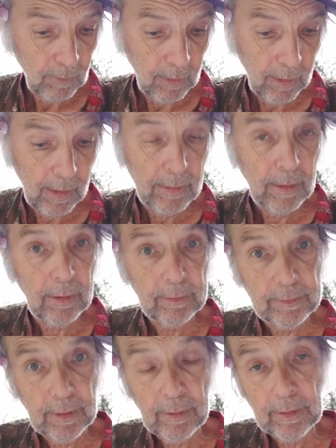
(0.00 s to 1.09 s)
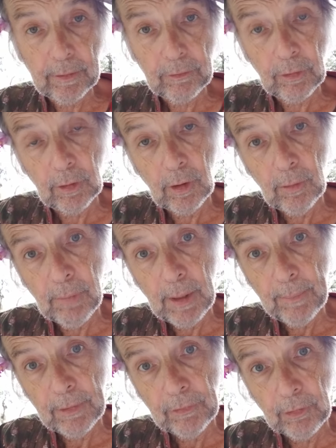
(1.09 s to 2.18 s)
And, yeah, they control all
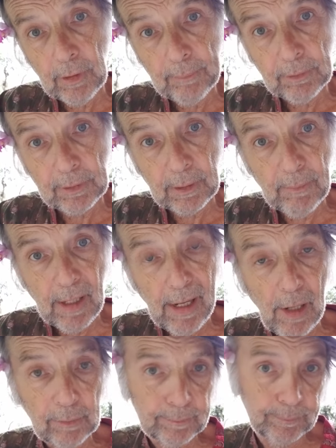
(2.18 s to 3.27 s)
babies who happen to come out